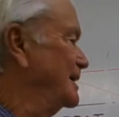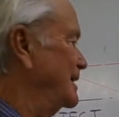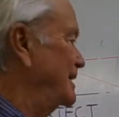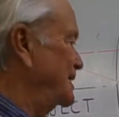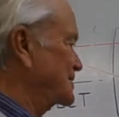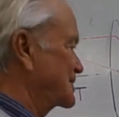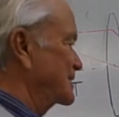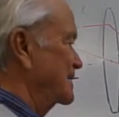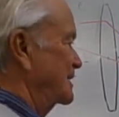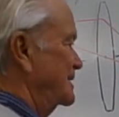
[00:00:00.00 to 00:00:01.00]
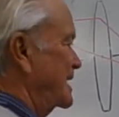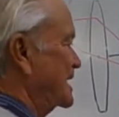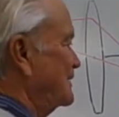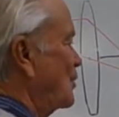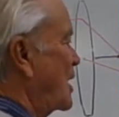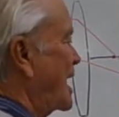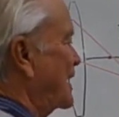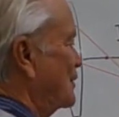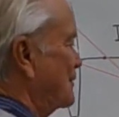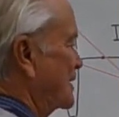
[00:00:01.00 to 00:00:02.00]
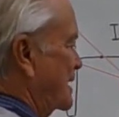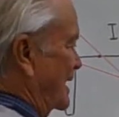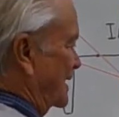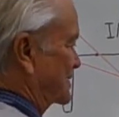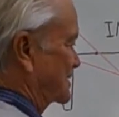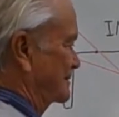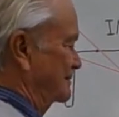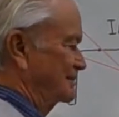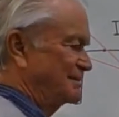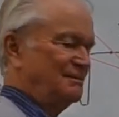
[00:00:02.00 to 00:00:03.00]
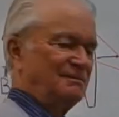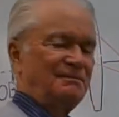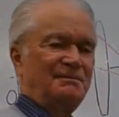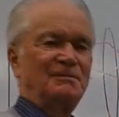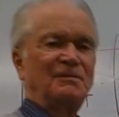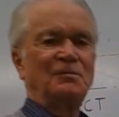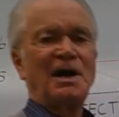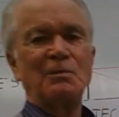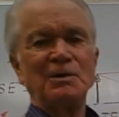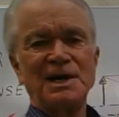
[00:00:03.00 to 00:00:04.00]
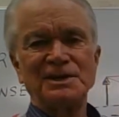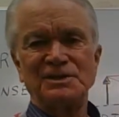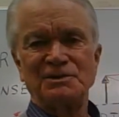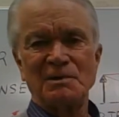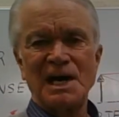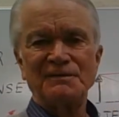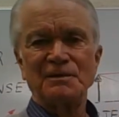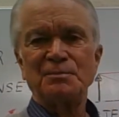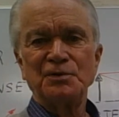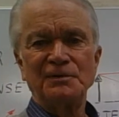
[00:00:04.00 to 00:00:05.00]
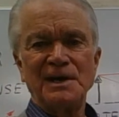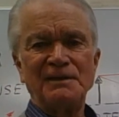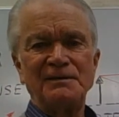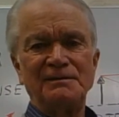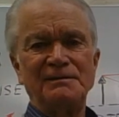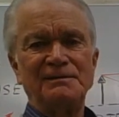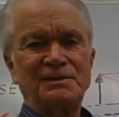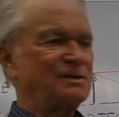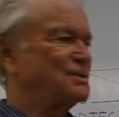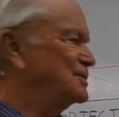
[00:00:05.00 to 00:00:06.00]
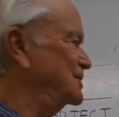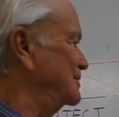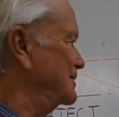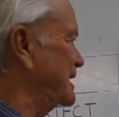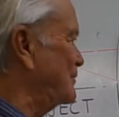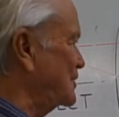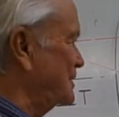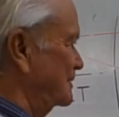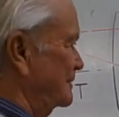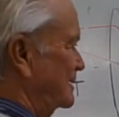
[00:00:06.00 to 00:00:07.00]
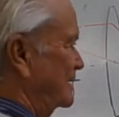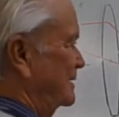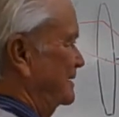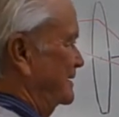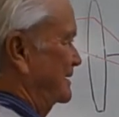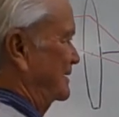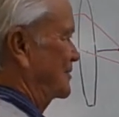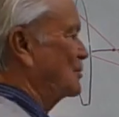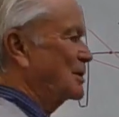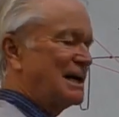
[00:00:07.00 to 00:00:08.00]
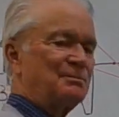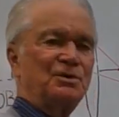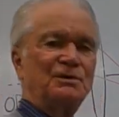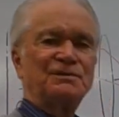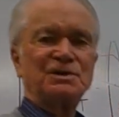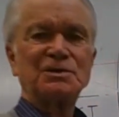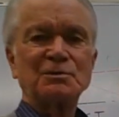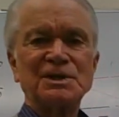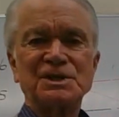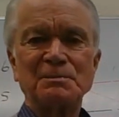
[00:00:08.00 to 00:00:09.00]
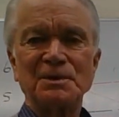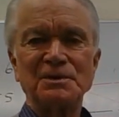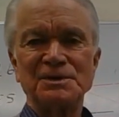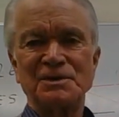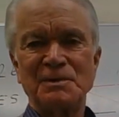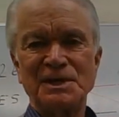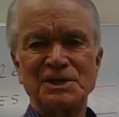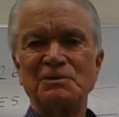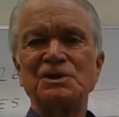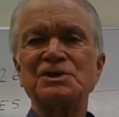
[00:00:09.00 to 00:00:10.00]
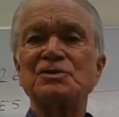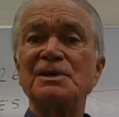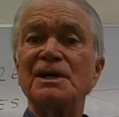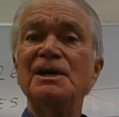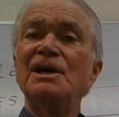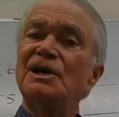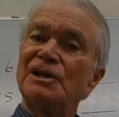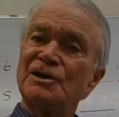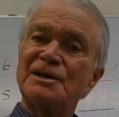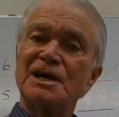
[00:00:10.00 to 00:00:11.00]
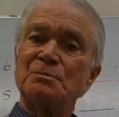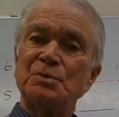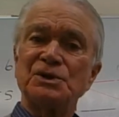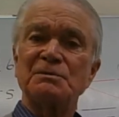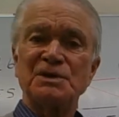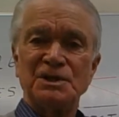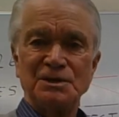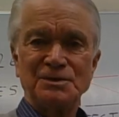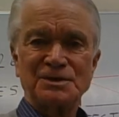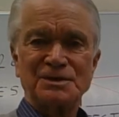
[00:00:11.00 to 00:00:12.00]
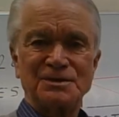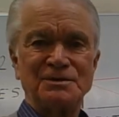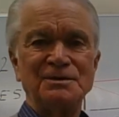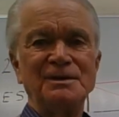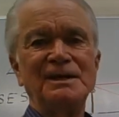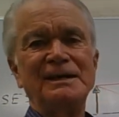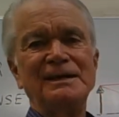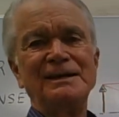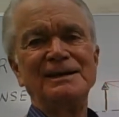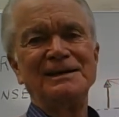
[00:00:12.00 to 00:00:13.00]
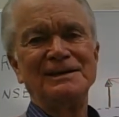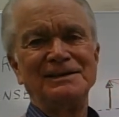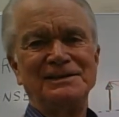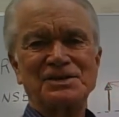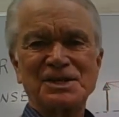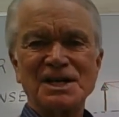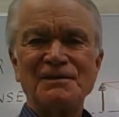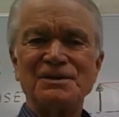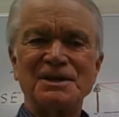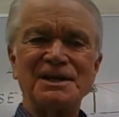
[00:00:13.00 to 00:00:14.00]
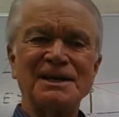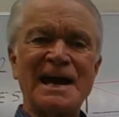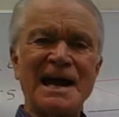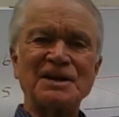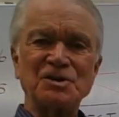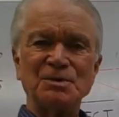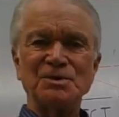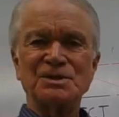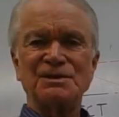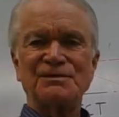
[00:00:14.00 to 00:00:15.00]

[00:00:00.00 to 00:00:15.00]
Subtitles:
It's negative y over x. I will not derive or prove that to you, and nor will I prove to you the reciprocals equation. We're just going to learn how to put them to use to discover the attributes of